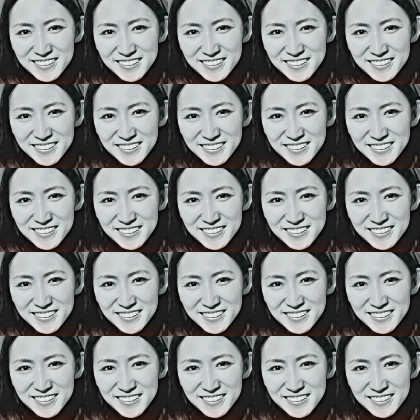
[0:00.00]

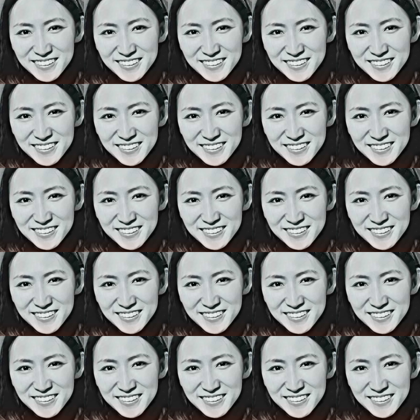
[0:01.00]

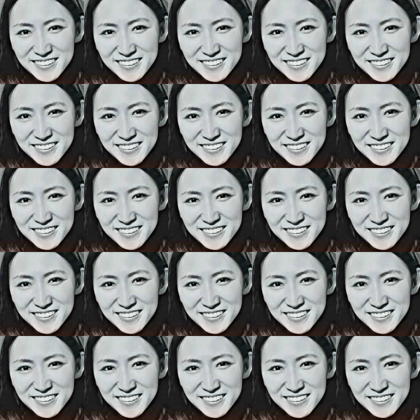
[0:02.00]

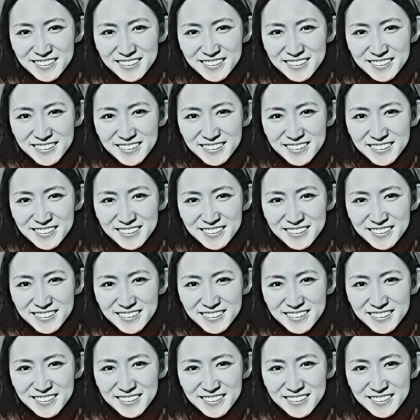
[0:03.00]

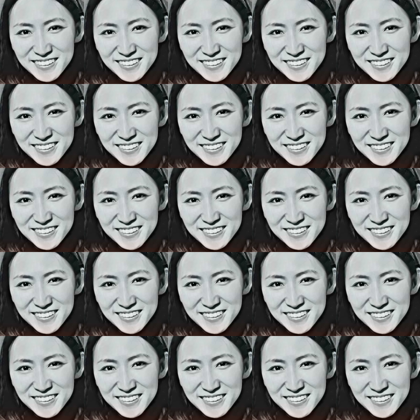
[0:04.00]

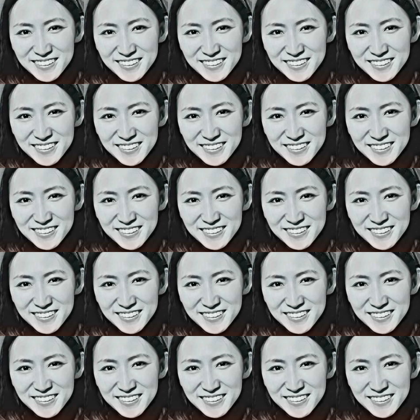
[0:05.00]

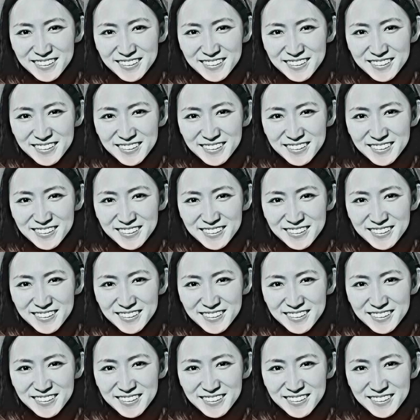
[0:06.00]

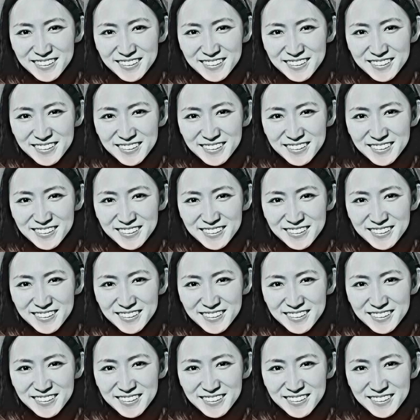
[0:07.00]
The face doesn't move, so there is nothing to read.